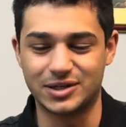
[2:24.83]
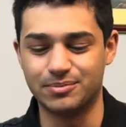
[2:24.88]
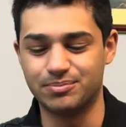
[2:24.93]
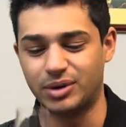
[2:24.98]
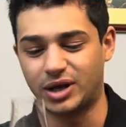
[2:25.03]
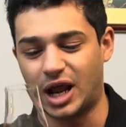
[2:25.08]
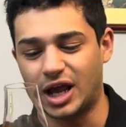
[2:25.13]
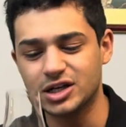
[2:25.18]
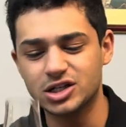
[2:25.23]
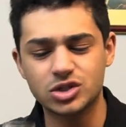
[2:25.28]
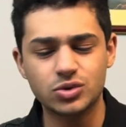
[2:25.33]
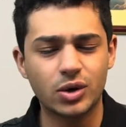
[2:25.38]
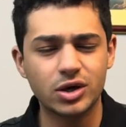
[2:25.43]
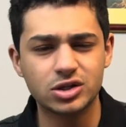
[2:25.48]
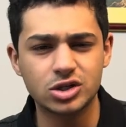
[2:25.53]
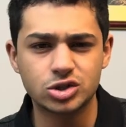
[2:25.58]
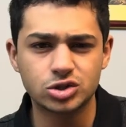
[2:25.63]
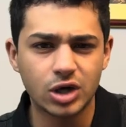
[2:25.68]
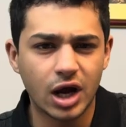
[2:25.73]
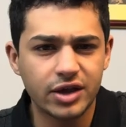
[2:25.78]
But I just wanted
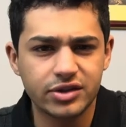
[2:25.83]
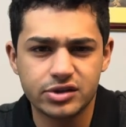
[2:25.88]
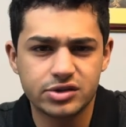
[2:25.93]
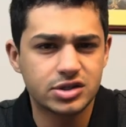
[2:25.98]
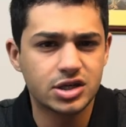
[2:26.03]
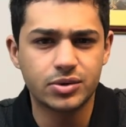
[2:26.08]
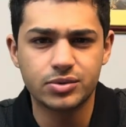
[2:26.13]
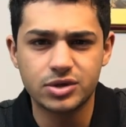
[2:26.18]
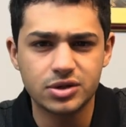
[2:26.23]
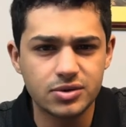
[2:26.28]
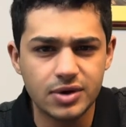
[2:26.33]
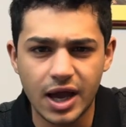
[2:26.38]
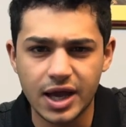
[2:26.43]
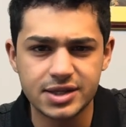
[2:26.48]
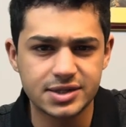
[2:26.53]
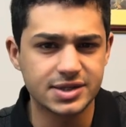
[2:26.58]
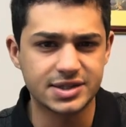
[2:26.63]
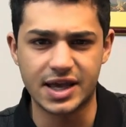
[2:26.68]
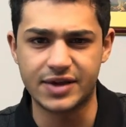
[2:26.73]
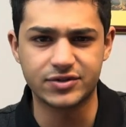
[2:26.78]
to try this here with you guys
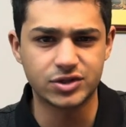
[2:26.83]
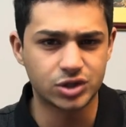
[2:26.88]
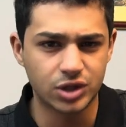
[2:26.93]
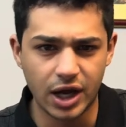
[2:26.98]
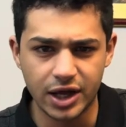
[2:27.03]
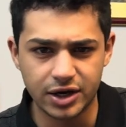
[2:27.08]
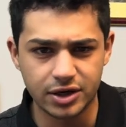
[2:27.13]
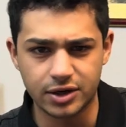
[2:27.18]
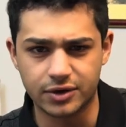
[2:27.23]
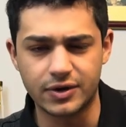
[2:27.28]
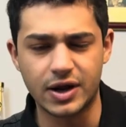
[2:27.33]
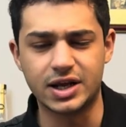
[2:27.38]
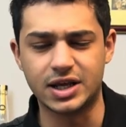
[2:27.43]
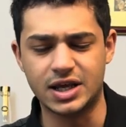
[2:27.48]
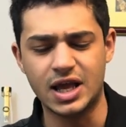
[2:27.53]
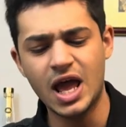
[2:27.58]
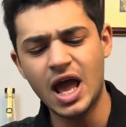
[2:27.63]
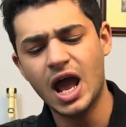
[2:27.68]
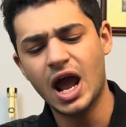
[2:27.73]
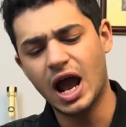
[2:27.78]
because I haven't tried it
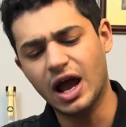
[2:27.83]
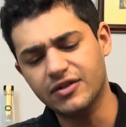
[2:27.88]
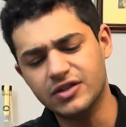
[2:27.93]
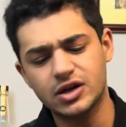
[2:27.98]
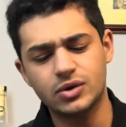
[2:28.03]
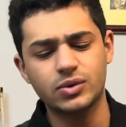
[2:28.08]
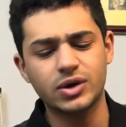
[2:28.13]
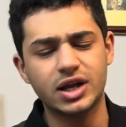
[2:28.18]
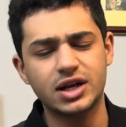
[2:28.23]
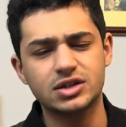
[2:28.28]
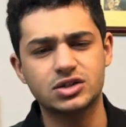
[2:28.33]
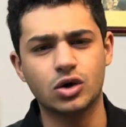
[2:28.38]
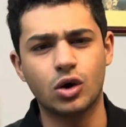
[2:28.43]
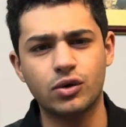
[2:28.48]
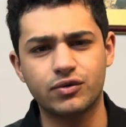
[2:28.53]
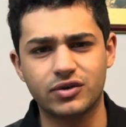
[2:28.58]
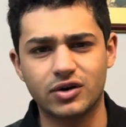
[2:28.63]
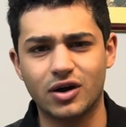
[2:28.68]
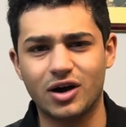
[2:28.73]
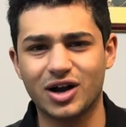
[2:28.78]
already, and then we'll get into
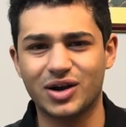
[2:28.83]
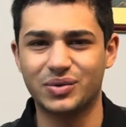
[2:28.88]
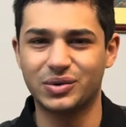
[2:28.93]
Hoover Hawk.